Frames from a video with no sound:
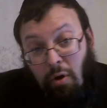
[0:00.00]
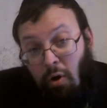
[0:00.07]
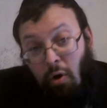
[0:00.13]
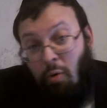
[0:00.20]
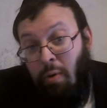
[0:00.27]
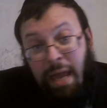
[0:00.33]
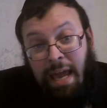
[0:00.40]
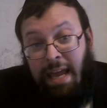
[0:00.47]

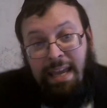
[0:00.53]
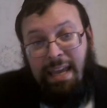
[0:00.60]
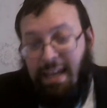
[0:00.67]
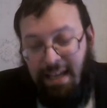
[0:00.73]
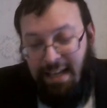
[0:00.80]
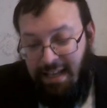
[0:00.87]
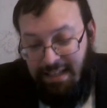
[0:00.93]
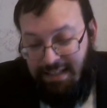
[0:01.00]
Okay,
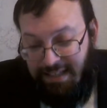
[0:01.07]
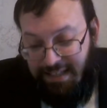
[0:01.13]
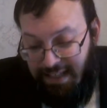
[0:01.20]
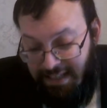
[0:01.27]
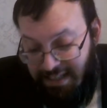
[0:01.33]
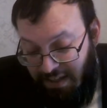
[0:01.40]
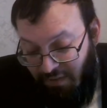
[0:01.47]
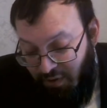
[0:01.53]
it's
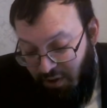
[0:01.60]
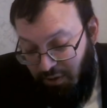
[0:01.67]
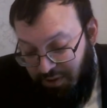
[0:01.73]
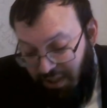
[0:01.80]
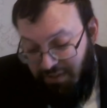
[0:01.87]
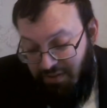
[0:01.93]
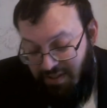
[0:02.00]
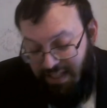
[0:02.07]
it's difficult
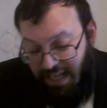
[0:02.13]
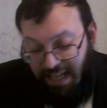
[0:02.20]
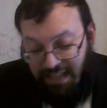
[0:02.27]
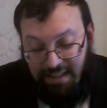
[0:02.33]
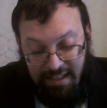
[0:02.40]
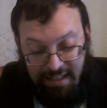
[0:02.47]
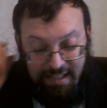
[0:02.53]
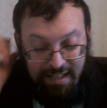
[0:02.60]
to
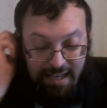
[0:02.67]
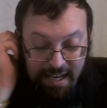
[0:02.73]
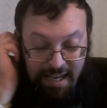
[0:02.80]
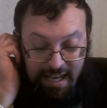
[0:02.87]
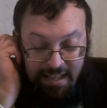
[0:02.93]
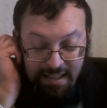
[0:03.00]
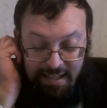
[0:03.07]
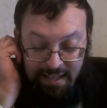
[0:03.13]
understand the,
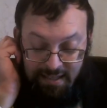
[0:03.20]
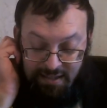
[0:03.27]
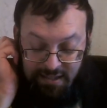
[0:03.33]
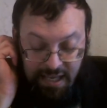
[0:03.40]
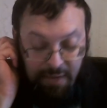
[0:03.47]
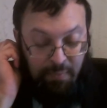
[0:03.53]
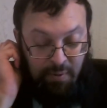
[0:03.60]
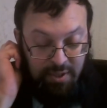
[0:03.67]
the
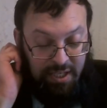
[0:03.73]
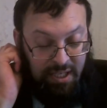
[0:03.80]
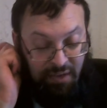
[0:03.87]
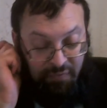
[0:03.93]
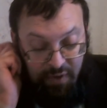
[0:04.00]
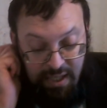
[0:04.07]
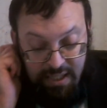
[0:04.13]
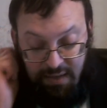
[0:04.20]
deeper
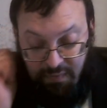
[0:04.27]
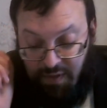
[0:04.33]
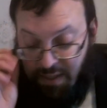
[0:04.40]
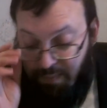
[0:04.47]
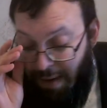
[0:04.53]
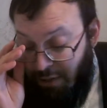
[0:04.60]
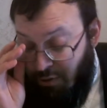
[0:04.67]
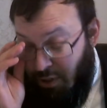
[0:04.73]
significance of
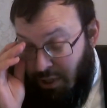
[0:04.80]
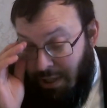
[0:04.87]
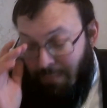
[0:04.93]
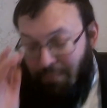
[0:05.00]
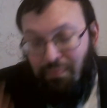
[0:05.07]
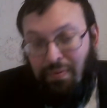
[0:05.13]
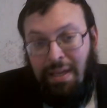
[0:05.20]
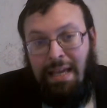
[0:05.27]
this medrash.
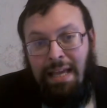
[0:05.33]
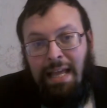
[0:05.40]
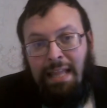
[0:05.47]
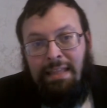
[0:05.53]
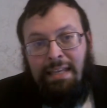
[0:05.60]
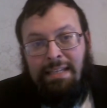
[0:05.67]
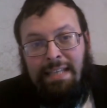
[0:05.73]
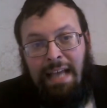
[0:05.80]

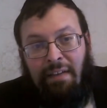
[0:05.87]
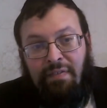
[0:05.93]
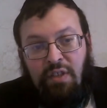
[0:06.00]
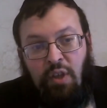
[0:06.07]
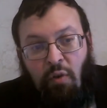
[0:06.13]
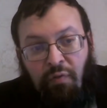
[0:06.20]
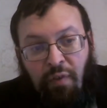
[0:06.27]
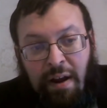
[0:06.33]
The Ksav
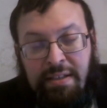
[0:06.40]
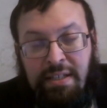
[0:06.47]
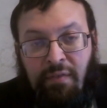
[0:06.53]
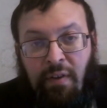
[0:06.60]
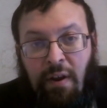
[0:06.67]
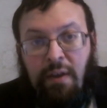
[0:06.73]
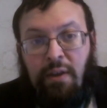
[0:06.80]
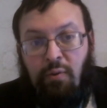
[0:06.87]
Sofer has a
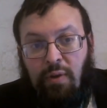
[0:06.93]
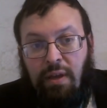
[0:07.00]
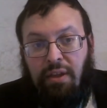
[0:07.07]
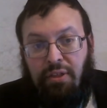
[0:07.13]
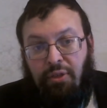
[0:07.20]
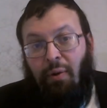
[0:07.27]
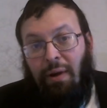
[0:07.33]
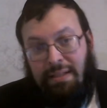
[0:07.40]
very unique
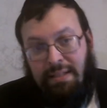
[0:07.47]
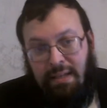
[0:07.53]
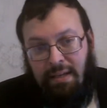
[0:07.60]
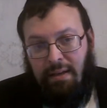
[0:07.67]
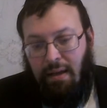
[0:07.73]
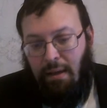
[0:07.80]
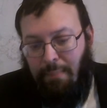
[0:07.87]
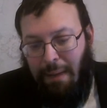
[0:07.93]
thought
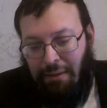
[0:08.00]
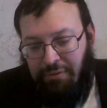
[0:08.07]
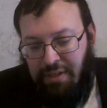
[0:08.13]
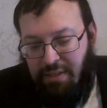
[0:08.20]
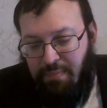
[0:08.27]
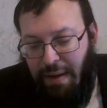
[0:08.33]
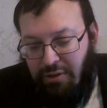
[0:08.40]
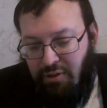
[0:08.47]
about
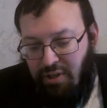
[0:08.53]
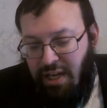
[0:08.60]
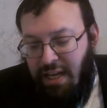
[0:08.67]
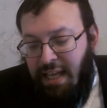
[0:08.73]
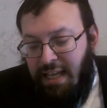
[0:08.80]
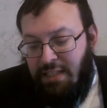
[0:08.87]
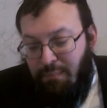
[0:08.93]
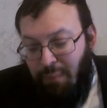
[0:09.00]
this medrash, and
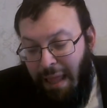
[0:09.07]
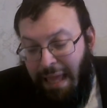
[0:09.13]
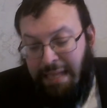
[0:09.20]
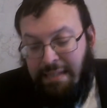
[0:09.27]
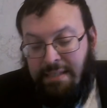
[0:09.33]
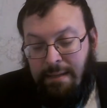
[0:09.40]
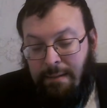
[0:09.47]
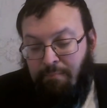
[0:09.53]
he
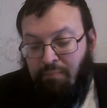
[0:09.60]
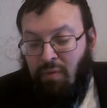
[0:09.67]
explains